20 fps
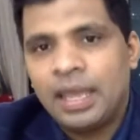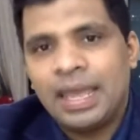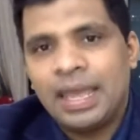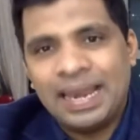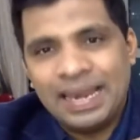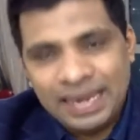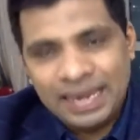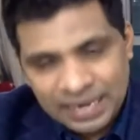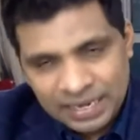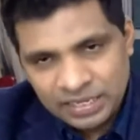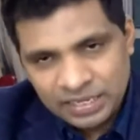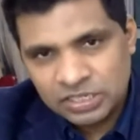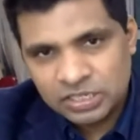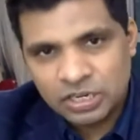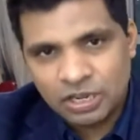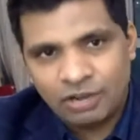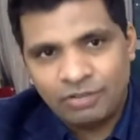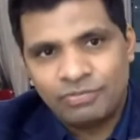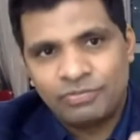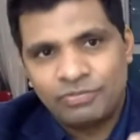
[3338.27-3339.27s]
a
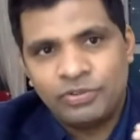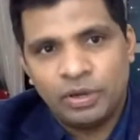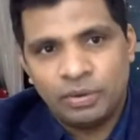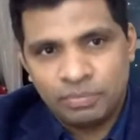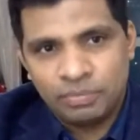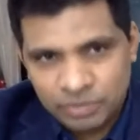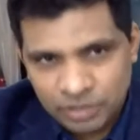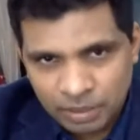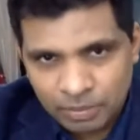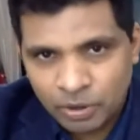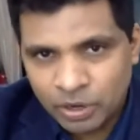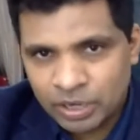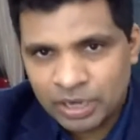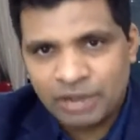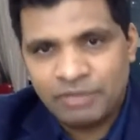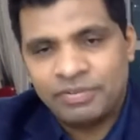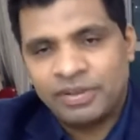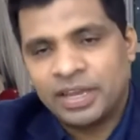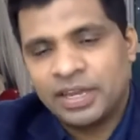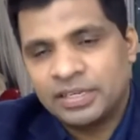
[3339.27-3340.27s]
list of your
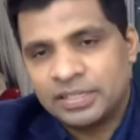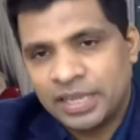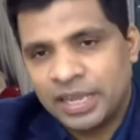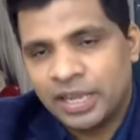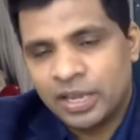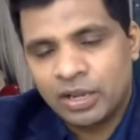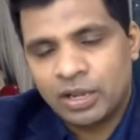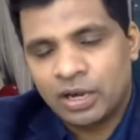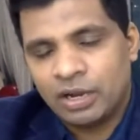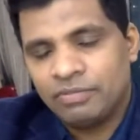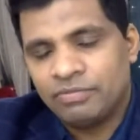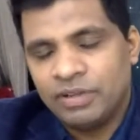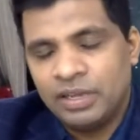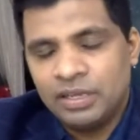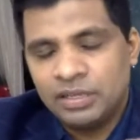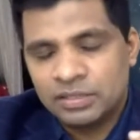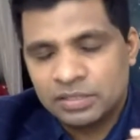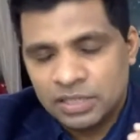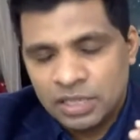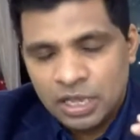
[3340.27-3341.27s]
demographic and
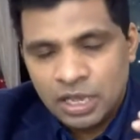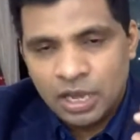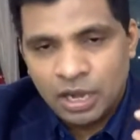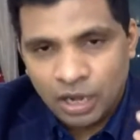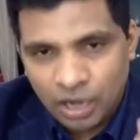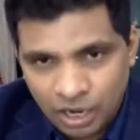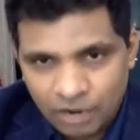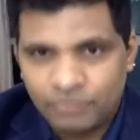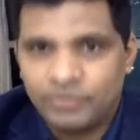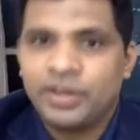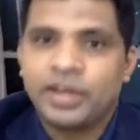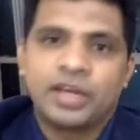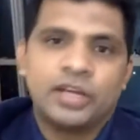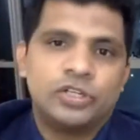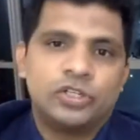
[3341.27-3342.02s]
psychographics of your